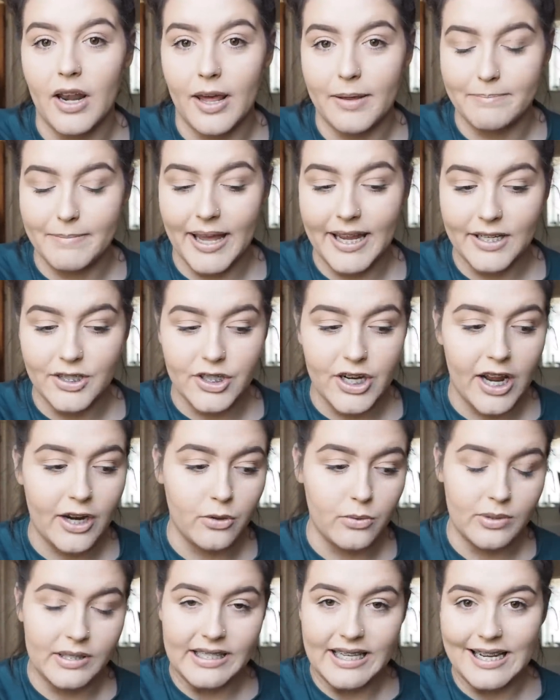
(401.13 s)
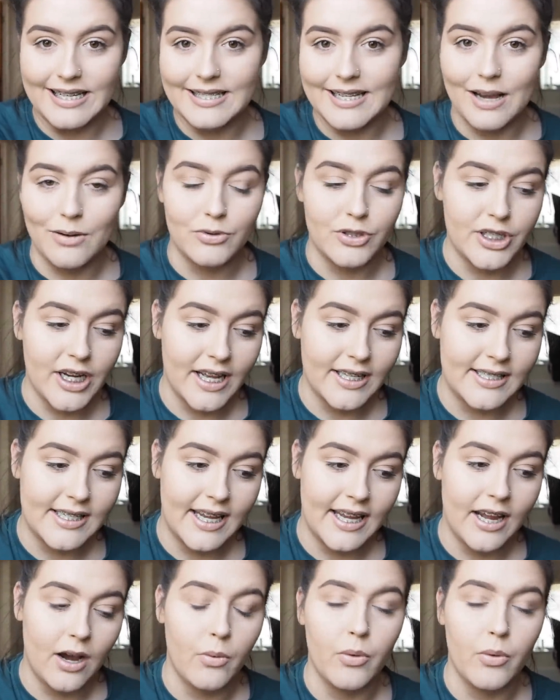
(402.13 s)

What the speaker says: are like main channel sit down chatty.